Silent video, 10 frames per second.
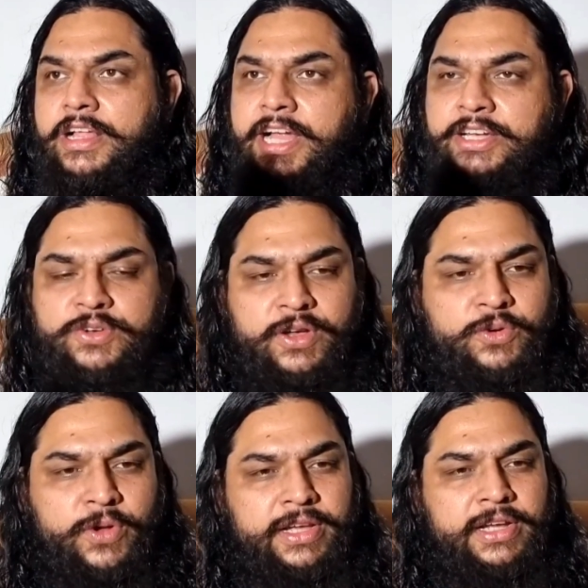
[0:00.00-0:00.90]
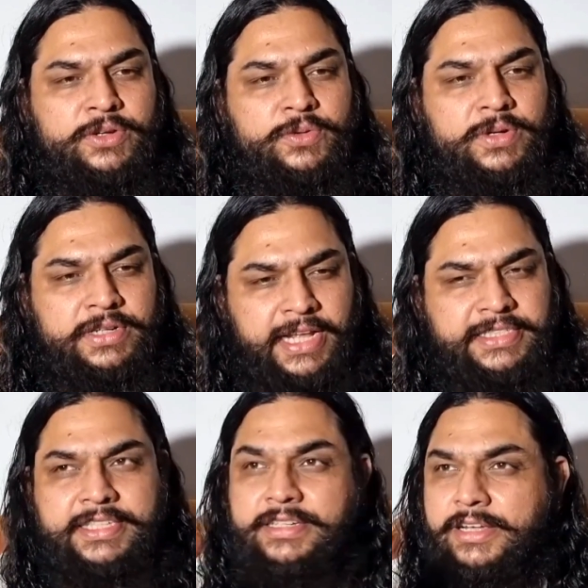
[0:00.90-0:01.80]
and you are going into a
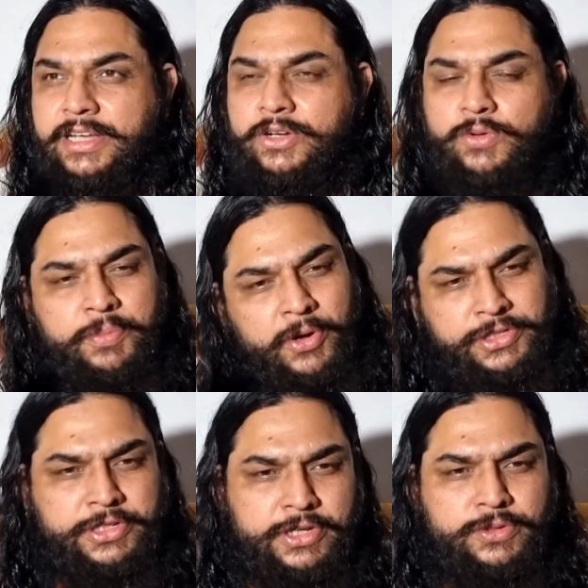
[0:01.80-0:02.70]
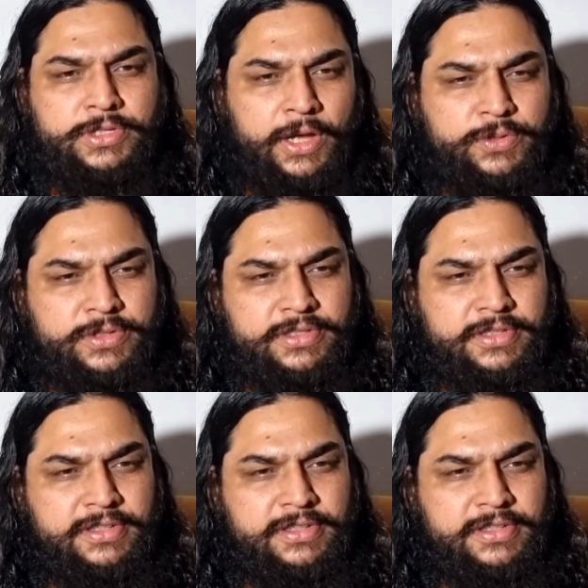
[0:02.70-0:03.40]
dancing girl, into a prostitute's house.